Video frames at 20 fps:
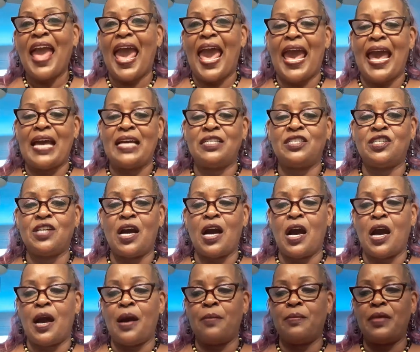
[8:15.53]
And
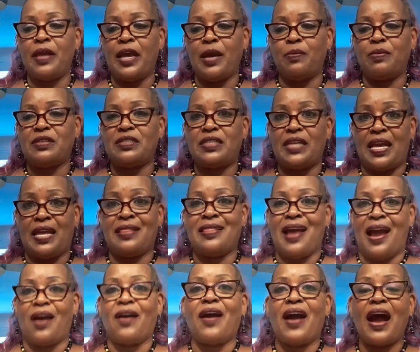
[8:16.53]
it was in
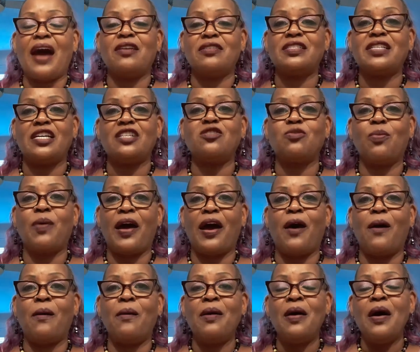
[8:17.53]
our house as
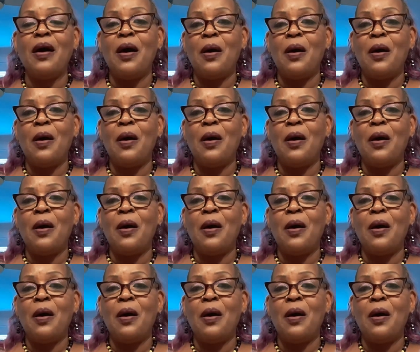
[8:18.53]
well.